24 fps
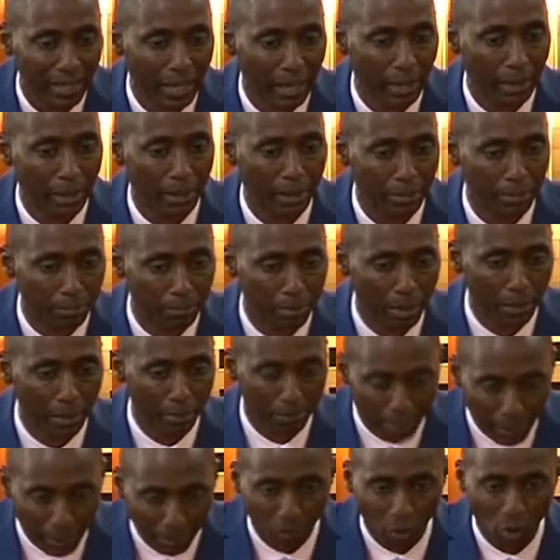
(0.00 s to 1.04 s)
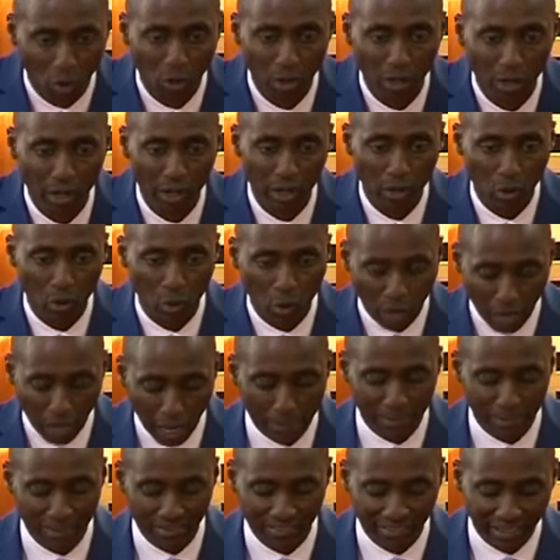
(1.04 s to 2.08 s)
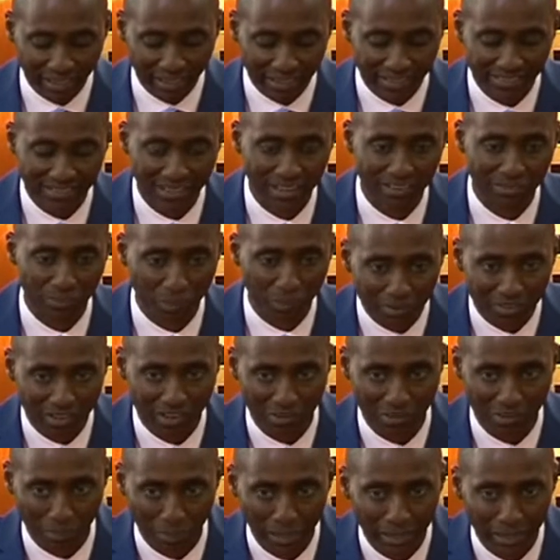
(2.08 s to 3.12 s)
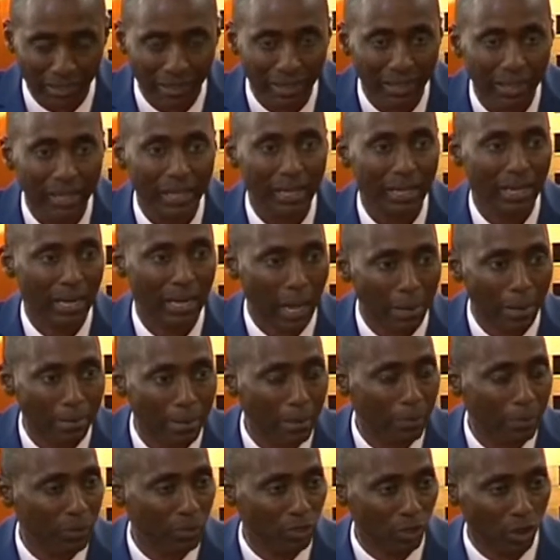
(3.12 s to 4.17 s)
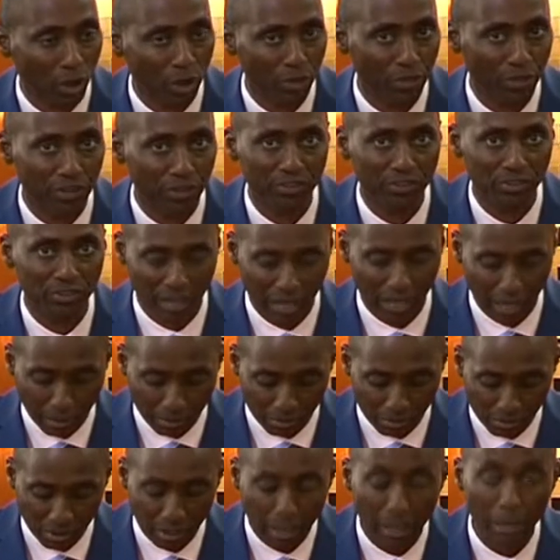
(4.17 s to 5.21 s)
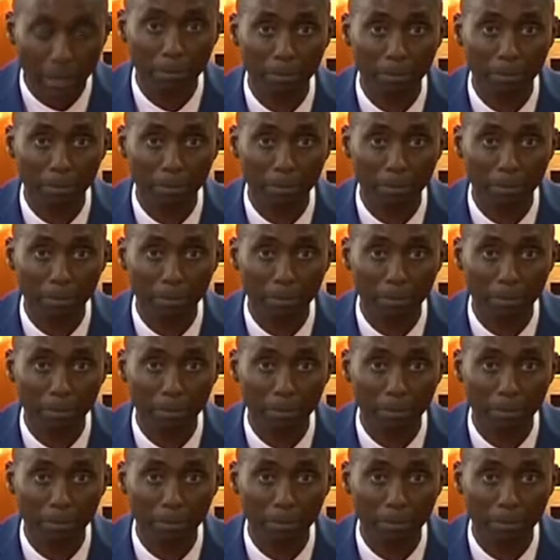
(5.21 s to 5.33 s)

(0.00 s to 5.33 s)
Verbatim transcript: uh, people who come disguised as businessmen come up with all these schemes,